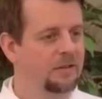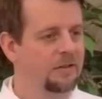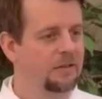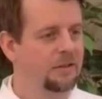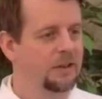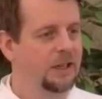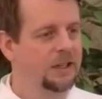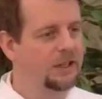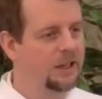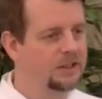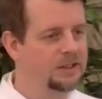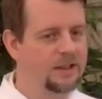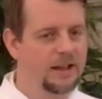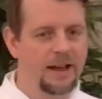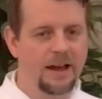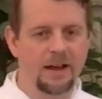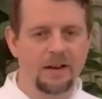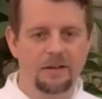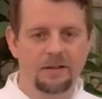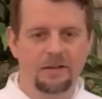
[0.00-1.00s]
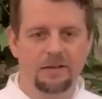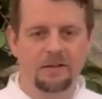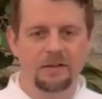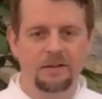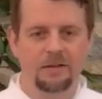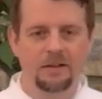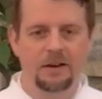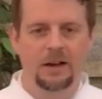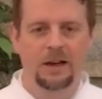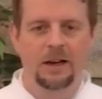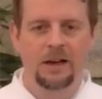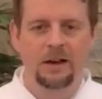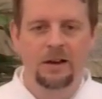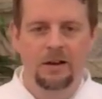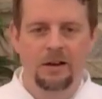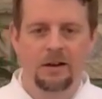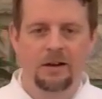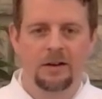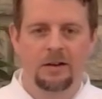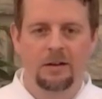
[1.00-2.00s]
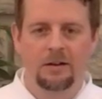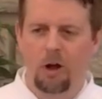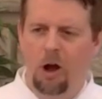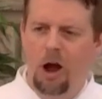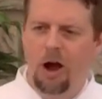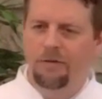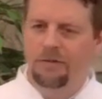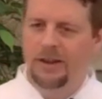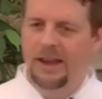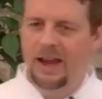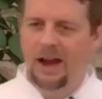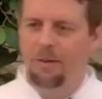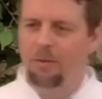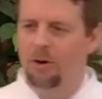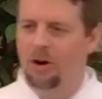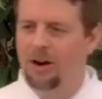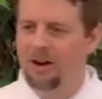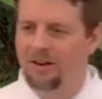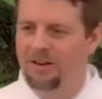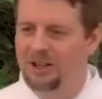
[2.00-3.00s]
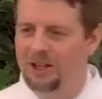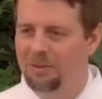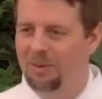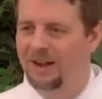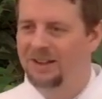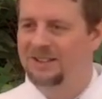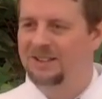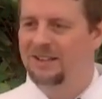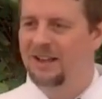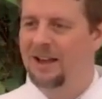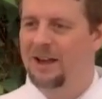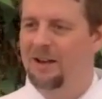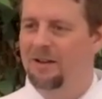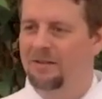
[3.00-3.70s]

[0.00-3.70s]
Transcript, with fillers: He does that off camera, you might say.